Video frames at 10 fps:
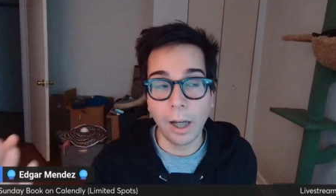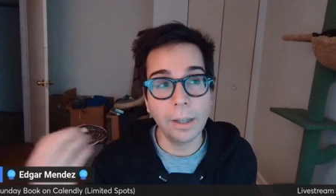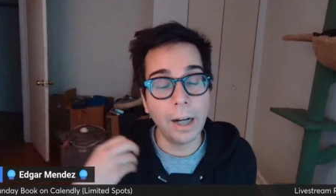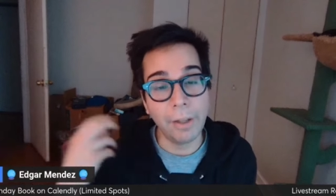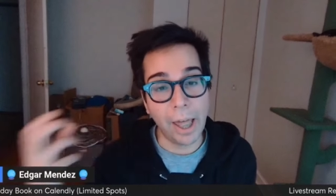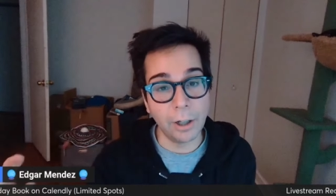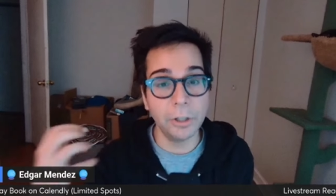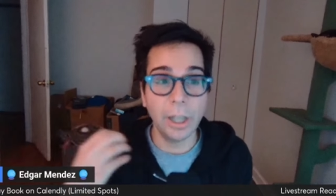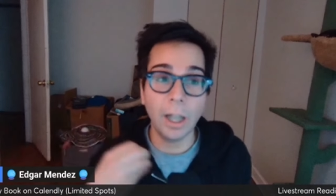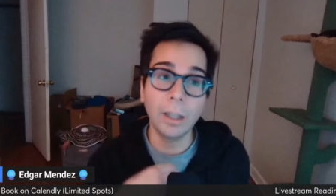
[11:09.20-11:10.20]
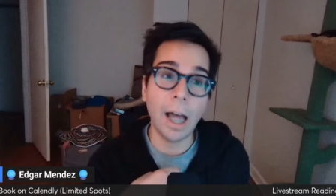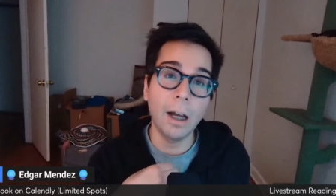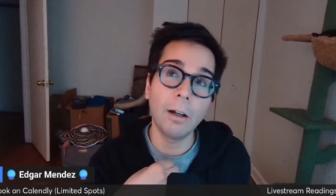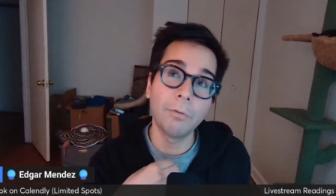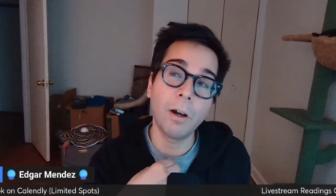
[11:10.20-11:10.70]
a lot of energy, a lot
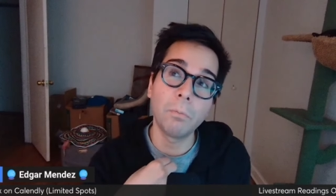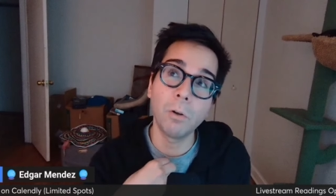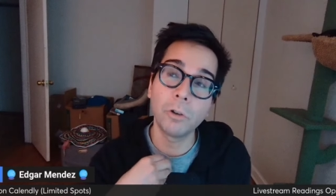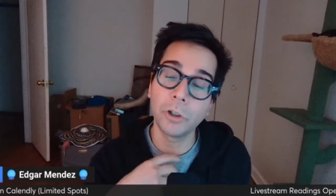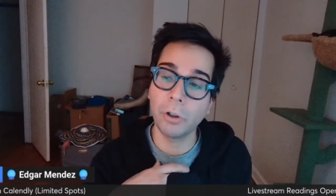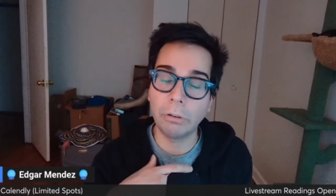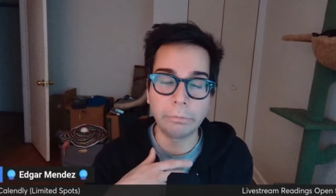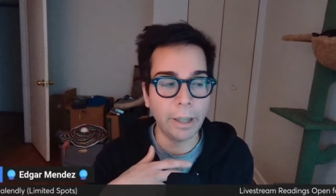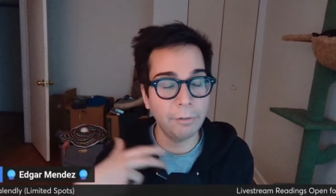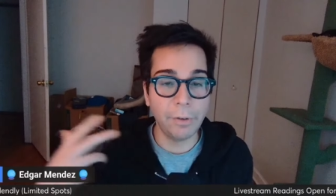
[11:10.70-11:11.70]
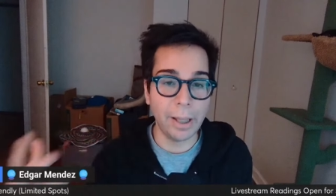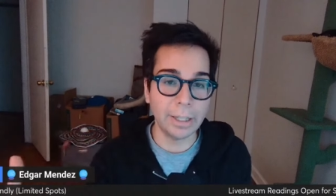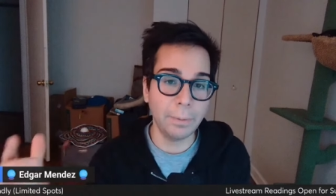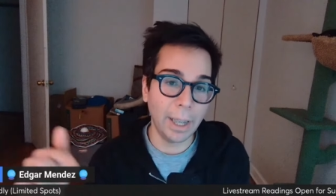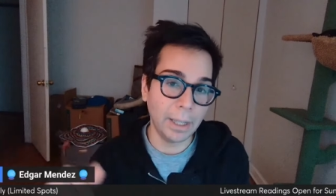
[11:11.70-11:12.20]
of emotional
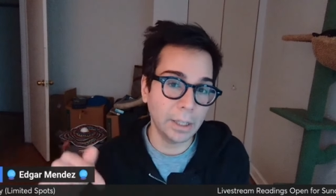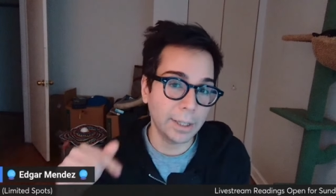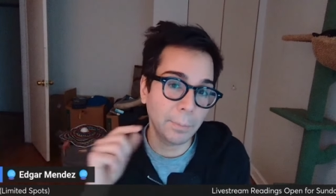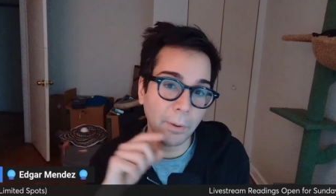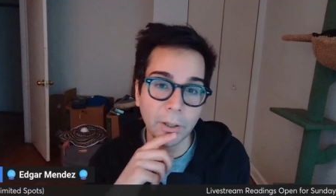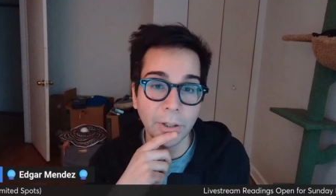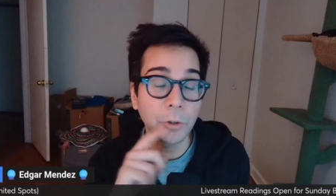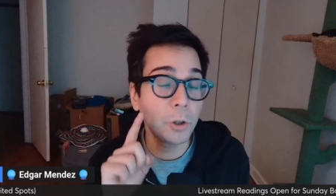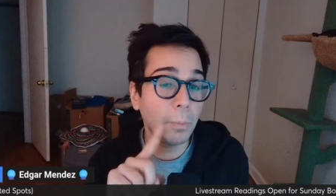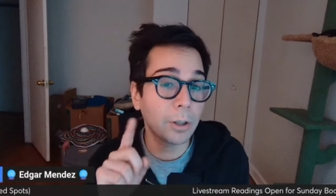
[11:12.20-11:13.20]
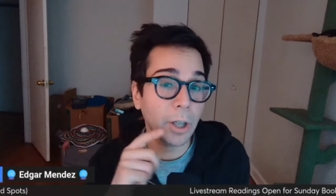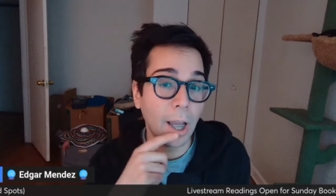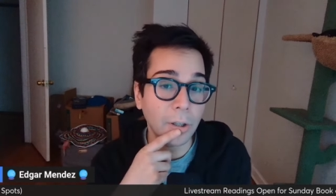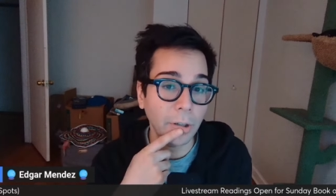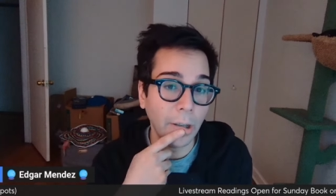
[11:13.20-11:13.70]
investment into this person. Too much,
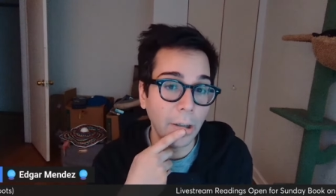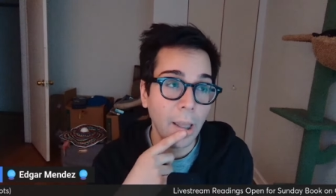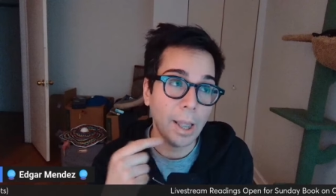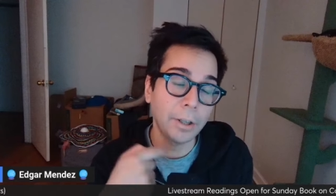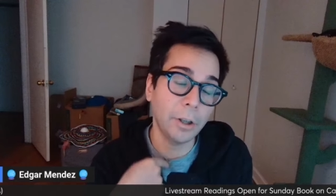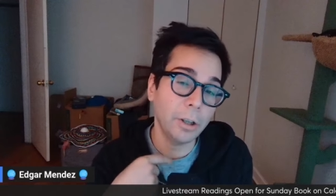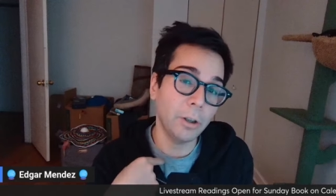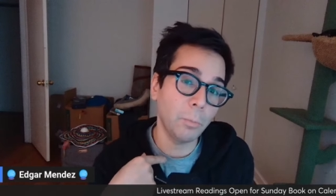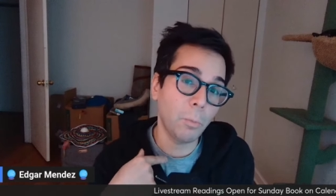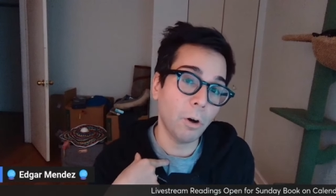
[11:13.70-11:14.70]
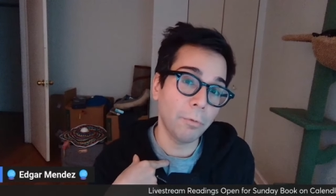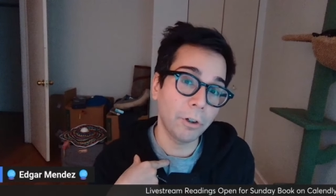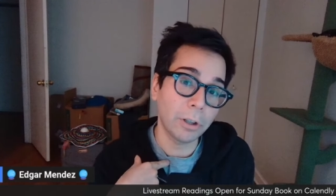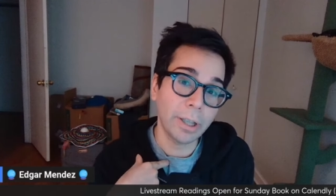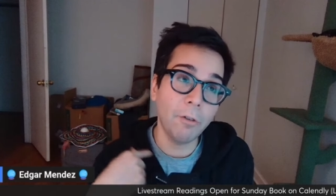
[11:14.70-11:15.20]
actually. I think you need to do more of
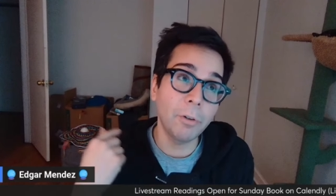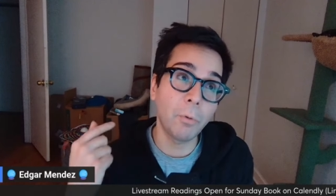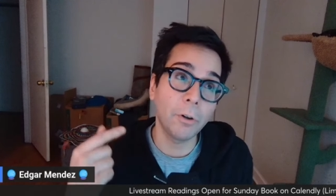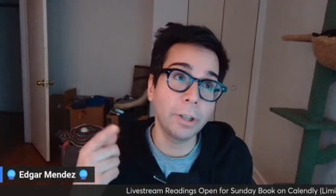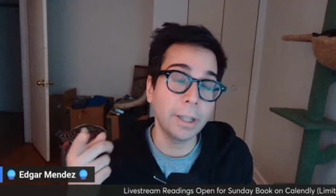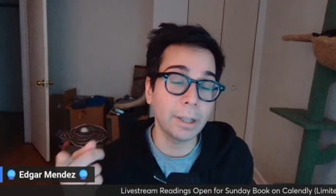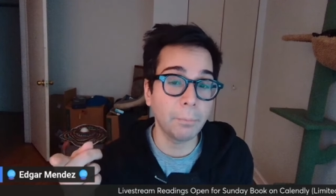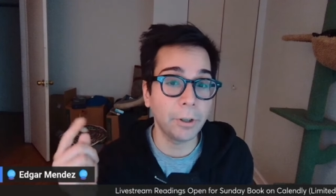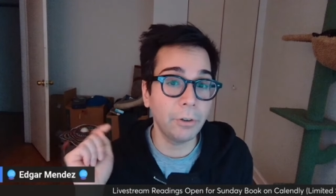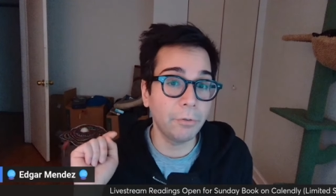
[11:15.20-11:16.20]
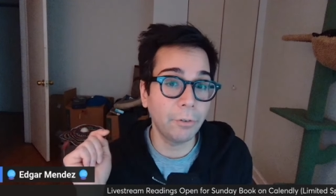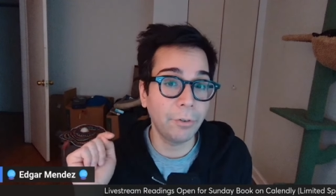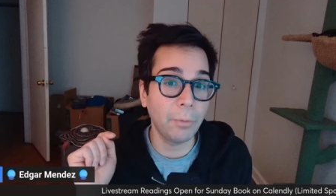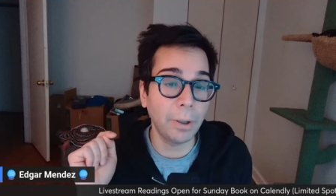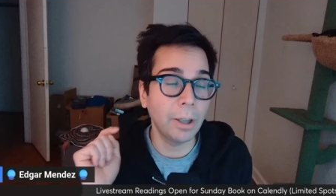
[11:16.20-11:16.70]
yourself and more of the things that bring you
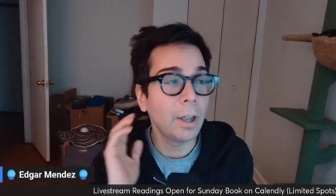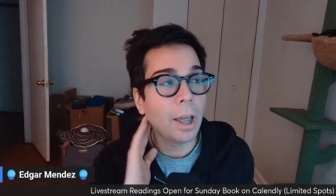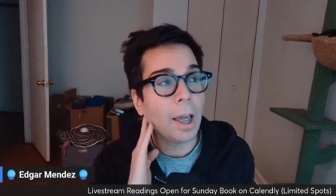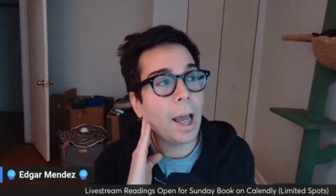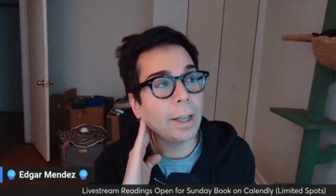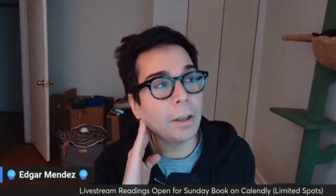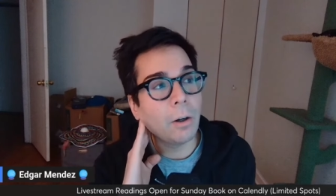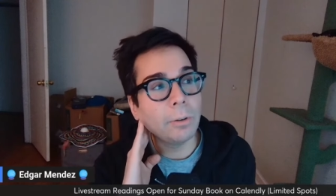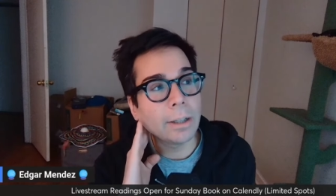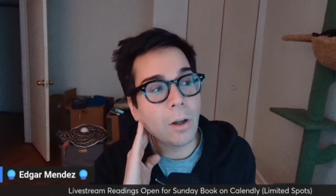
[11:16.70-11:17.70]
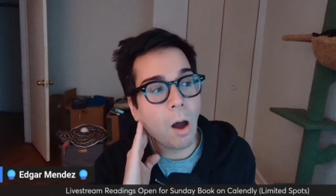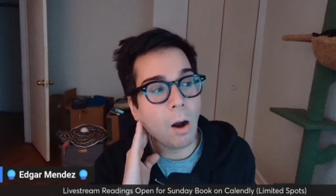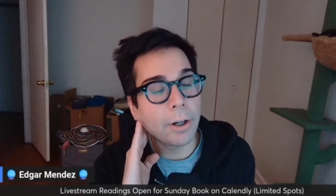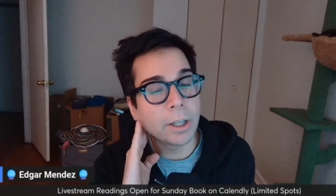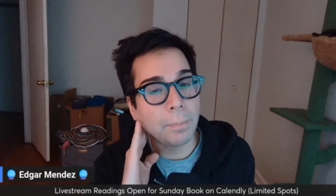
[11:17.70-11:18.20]
fulfillment. I know that's
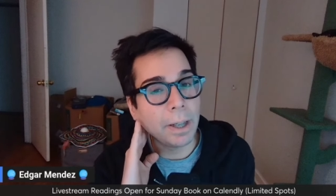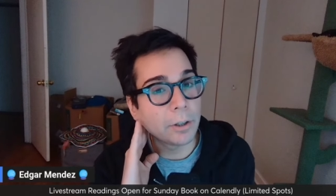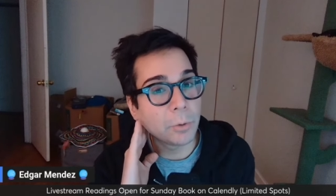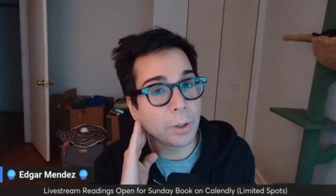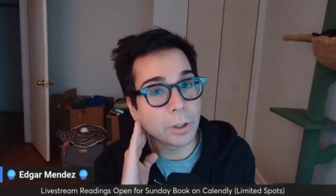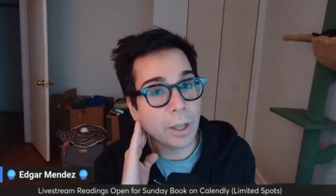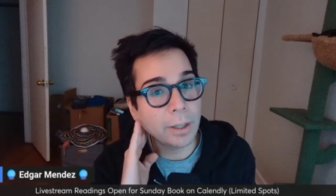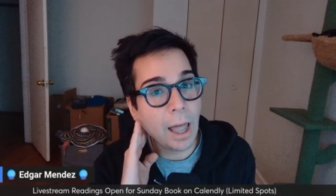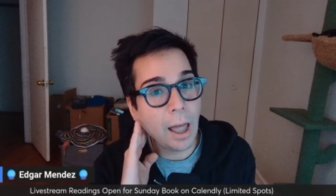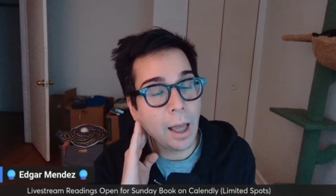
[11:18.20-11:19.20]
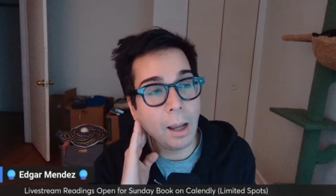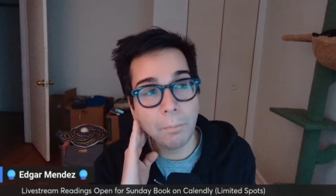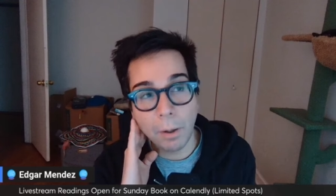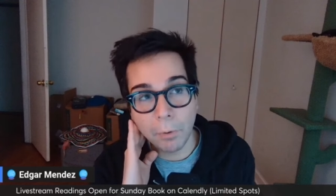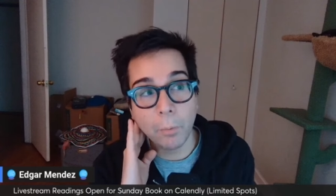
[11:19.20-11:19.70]
hard to make a switch like that. I
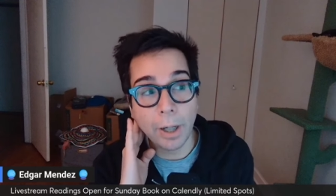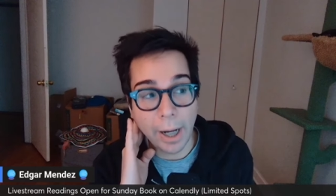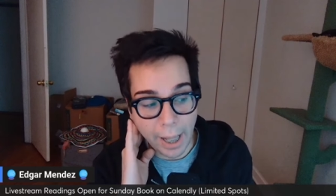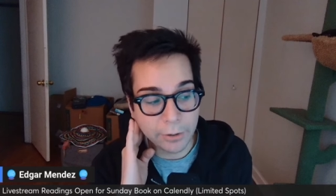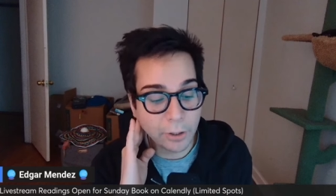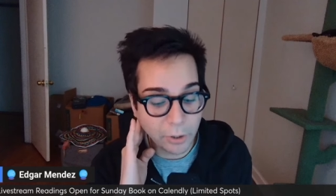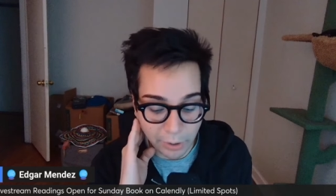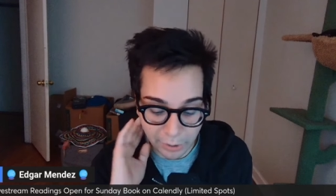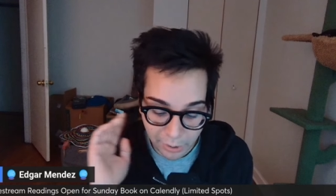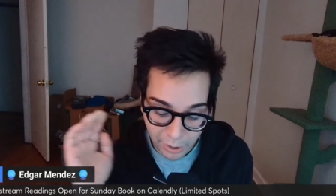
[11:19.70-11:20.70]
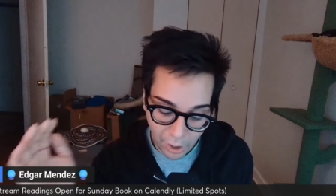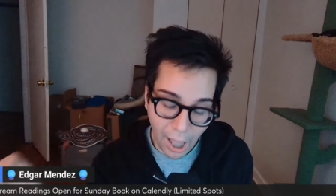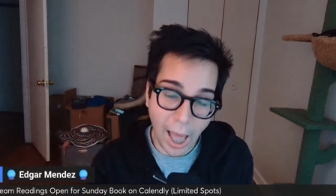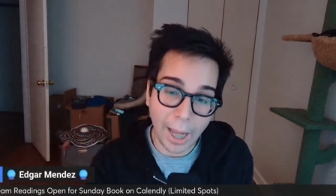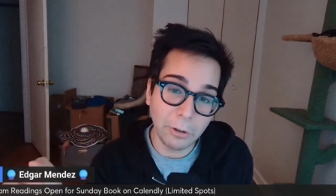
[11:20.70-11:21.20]
remember when I had to do it,
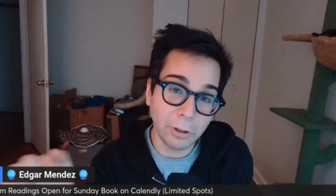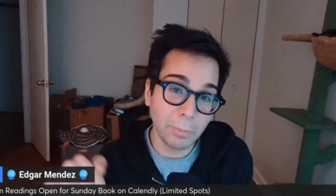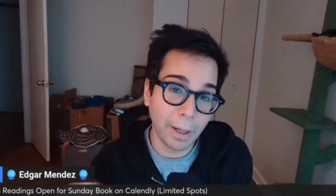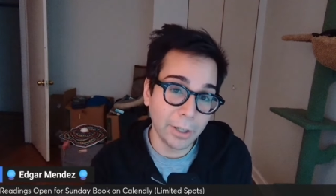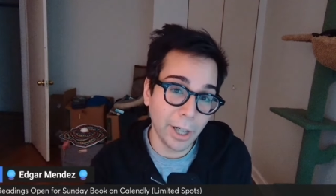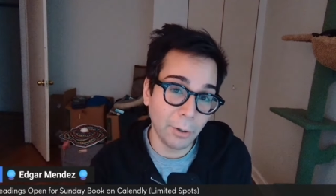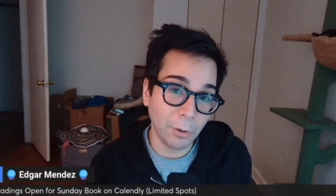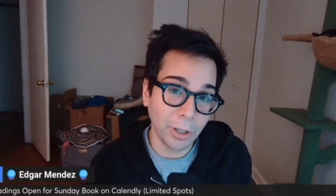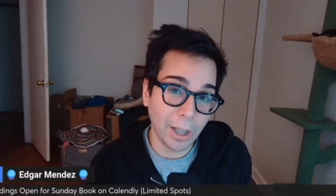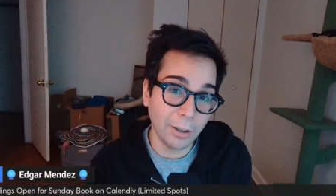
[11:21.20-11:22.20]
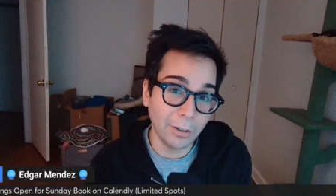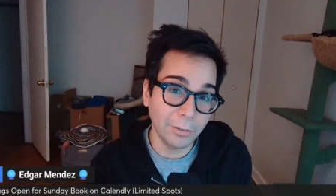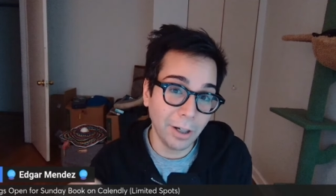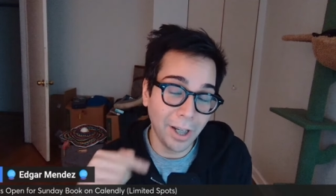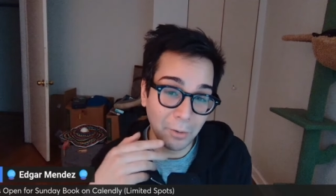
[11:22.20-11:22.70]
I used my tarot channel,
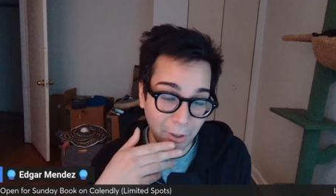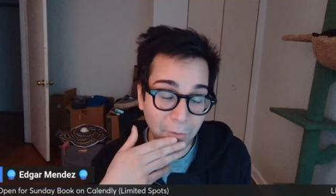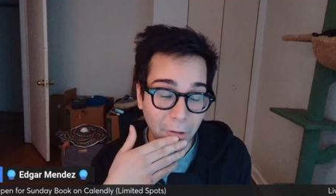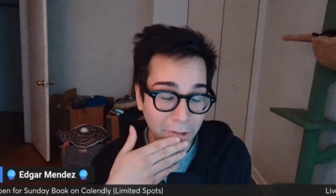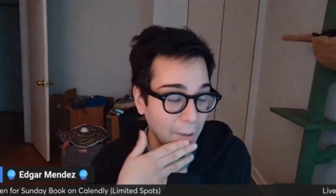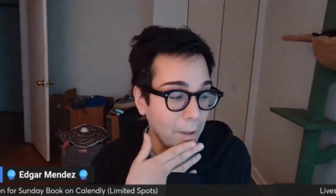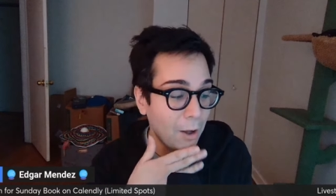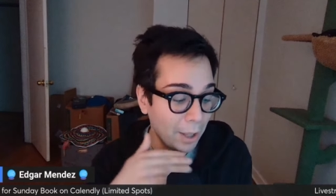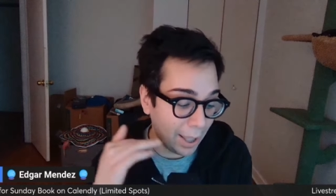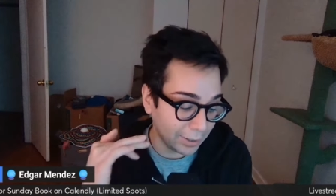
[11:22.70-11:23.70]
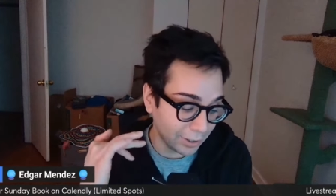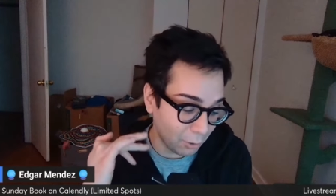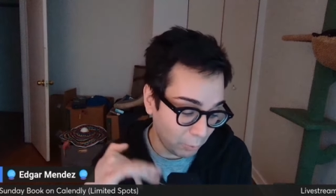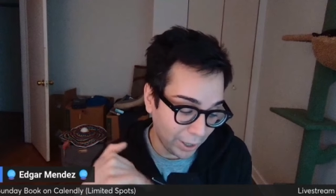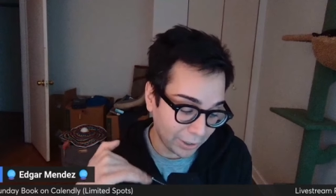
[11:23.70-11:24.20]
right? When it first came out as
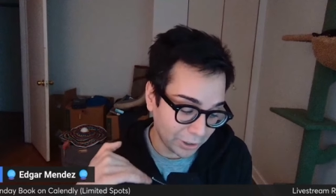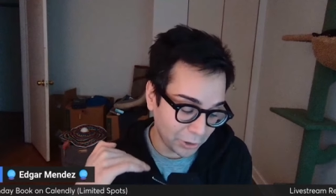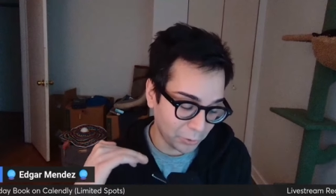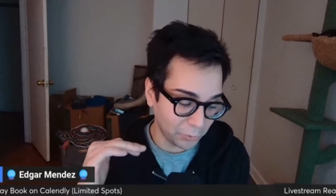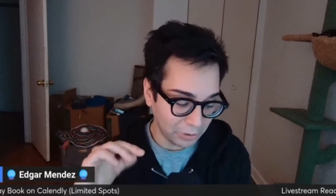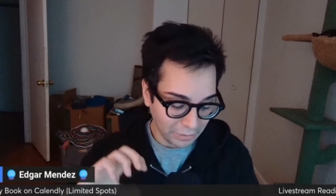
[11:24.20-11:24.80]
a way to